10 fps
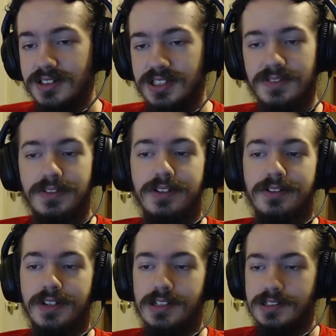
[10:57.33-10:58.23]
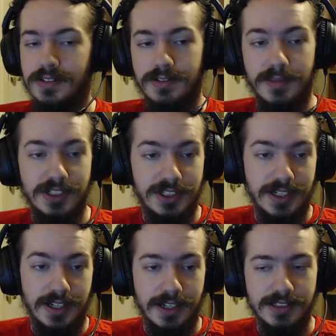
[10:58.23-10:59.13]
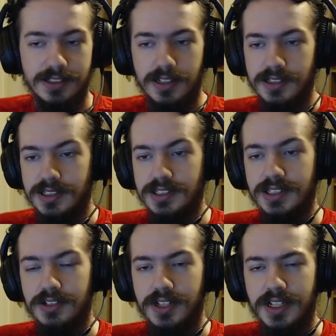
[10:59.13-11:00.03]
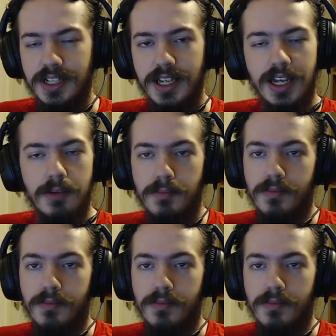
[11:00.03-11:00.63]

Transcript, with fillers: Just a few things left to mention, I guess, considering, yeah,